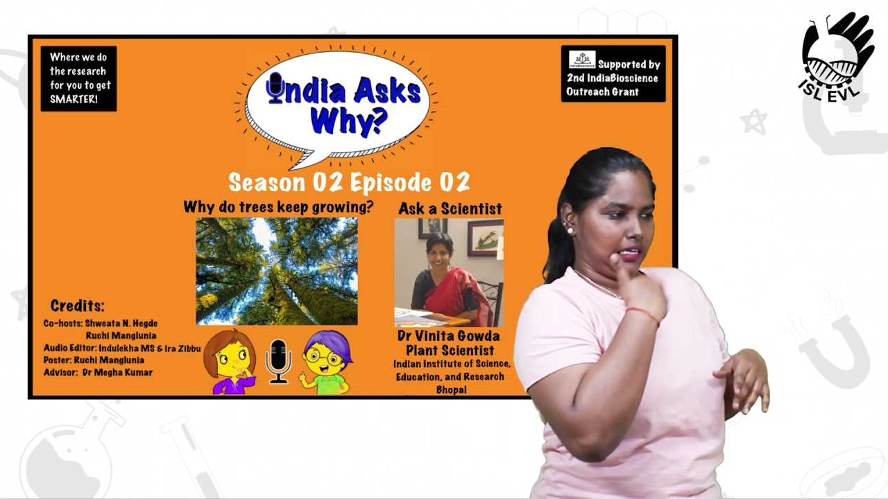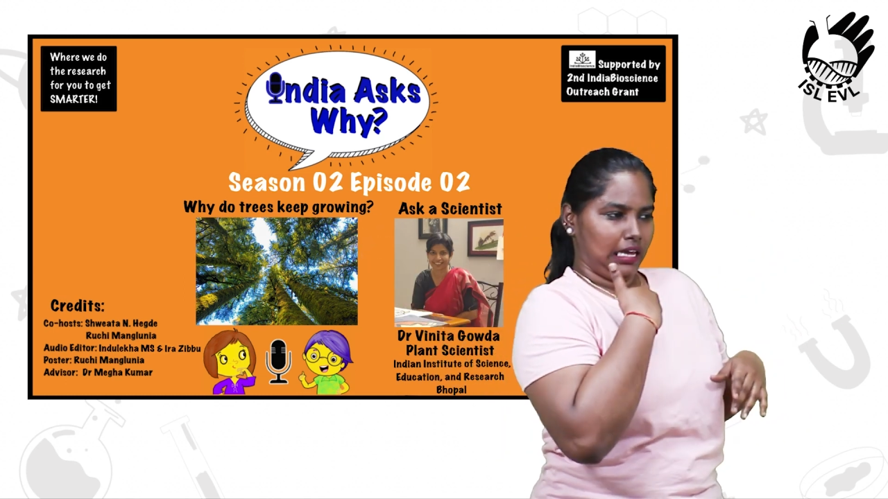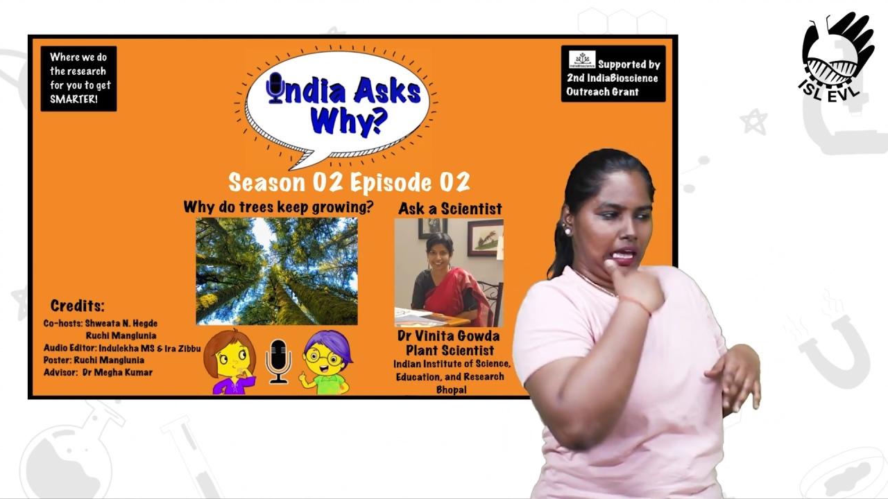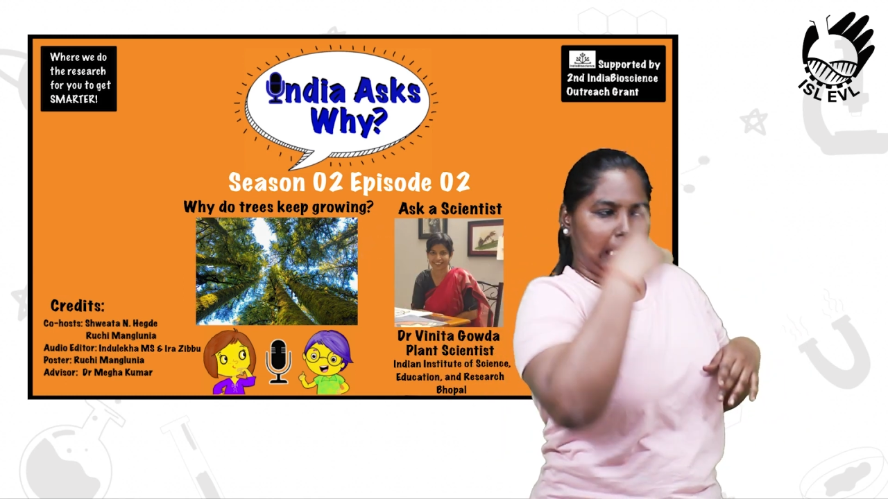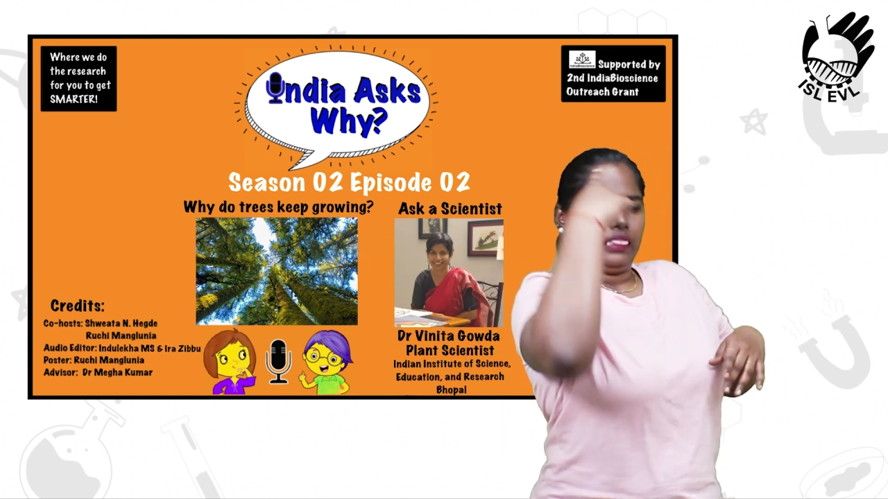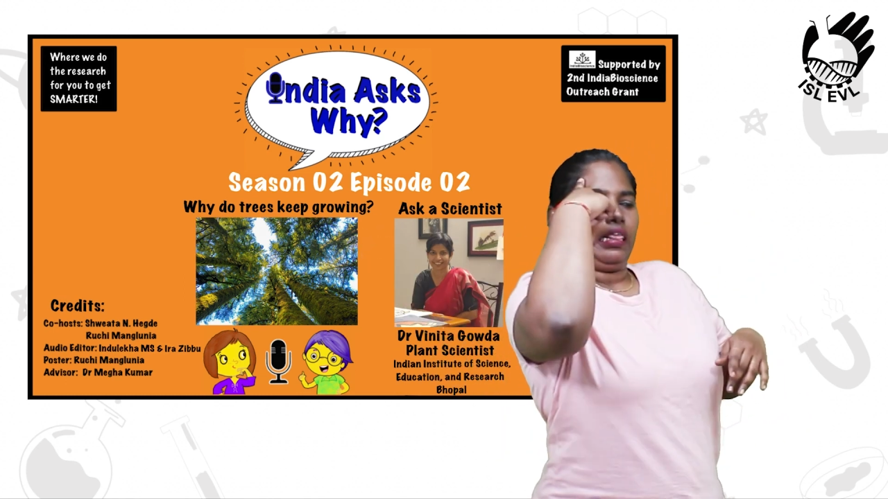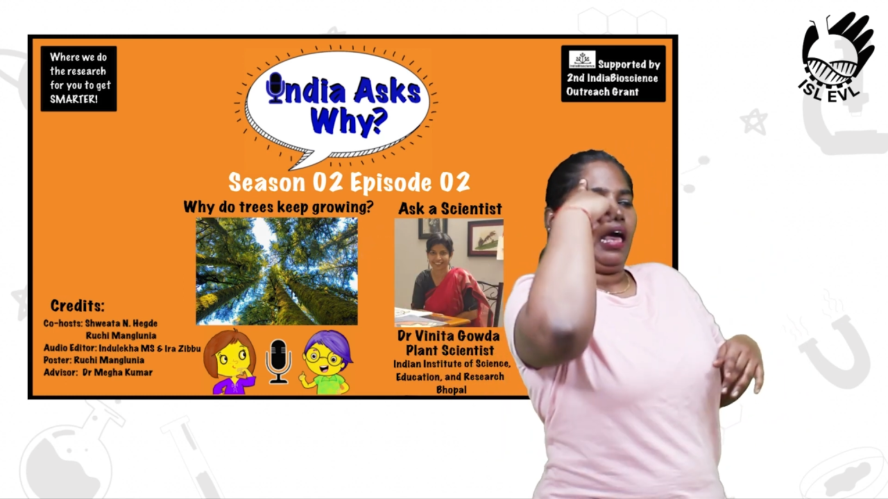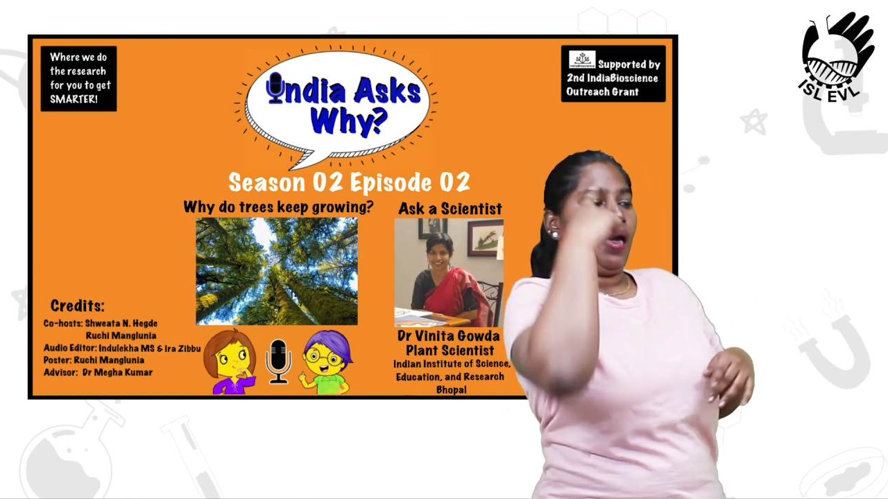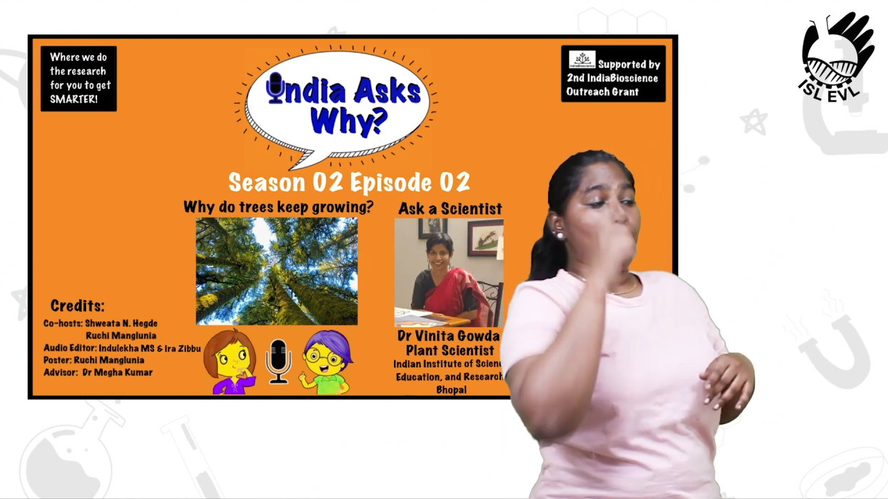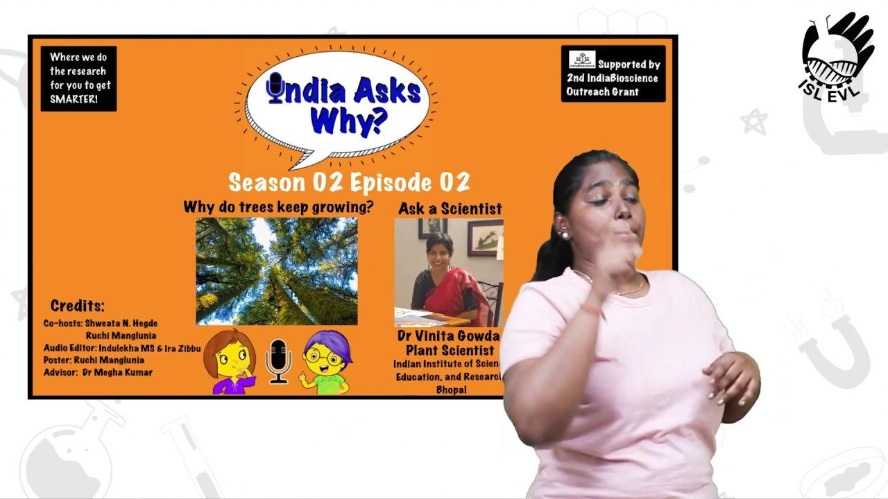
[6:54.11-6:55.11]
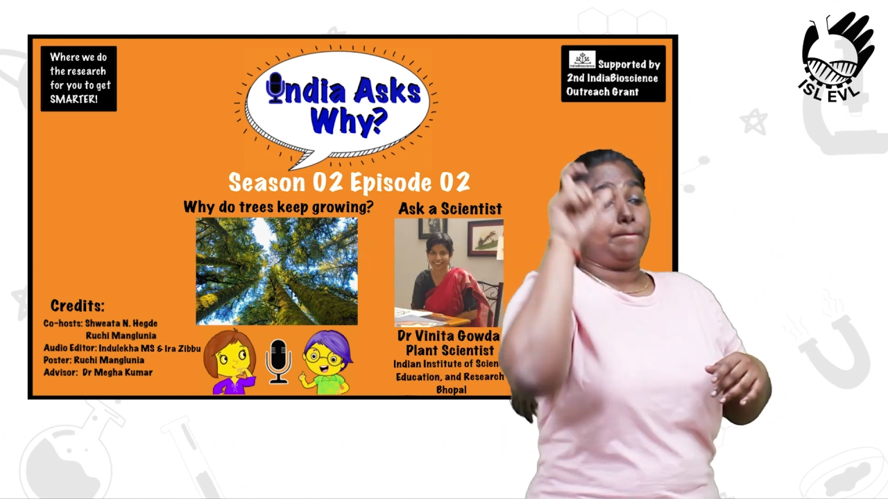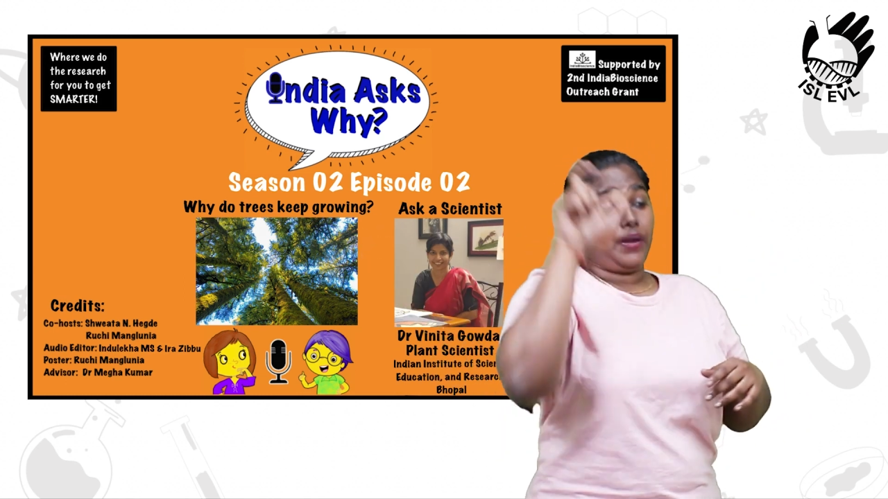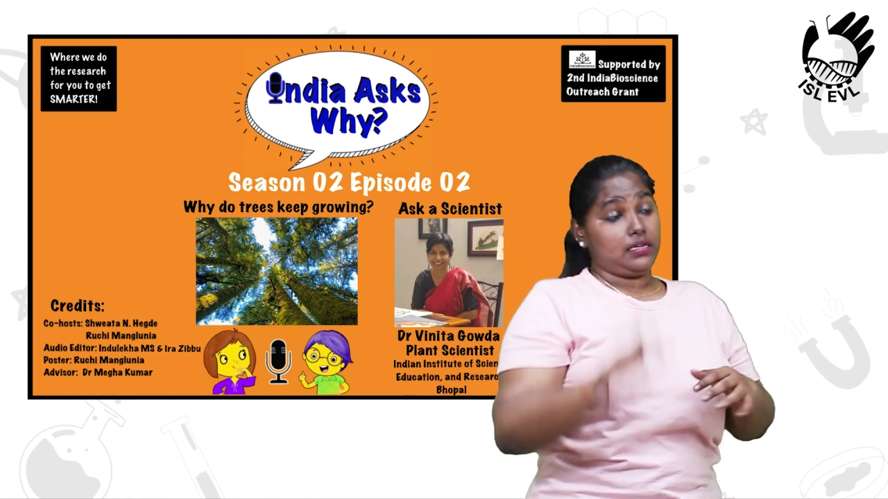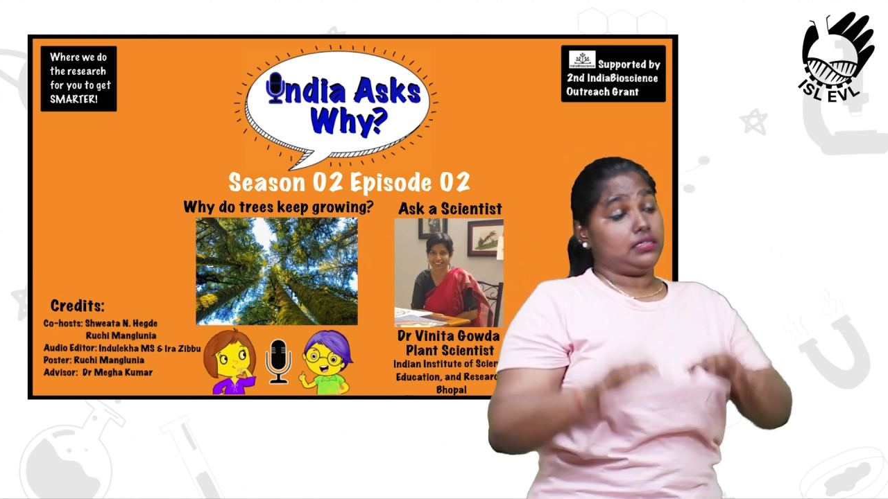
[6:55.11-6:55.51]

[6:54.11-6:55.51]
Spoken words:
to answer this question.